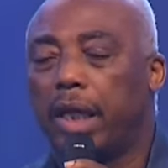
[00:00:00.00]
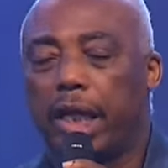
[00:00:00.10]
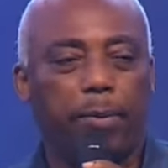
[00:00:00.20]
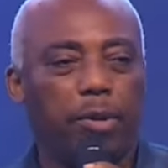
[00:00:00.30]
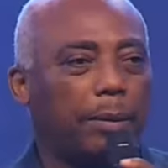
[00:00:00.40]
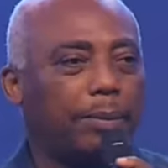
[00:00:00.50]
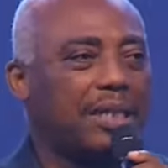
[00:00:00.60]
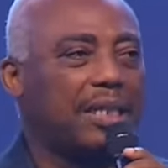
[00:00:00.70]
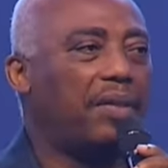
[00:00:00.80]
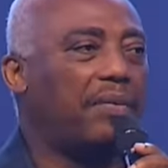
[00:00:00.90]
Hebrews chapter
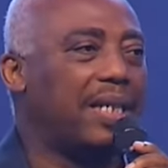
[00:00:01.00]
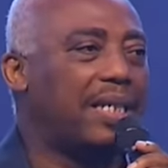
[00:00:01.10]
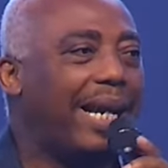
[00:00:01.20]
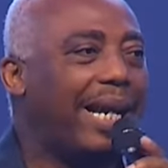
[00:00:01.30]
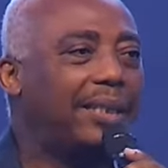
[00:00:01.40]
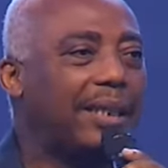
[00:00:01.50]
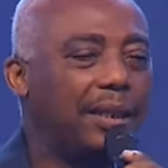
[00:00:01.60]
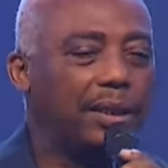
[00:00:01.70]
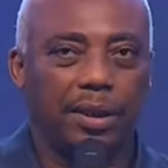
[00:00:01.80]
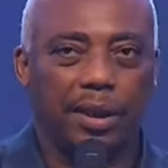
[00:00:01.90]
7 verse
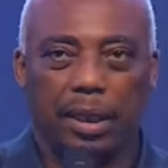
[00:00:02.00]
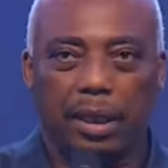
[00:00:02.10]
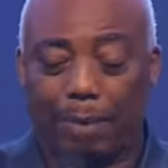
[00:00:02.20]
8.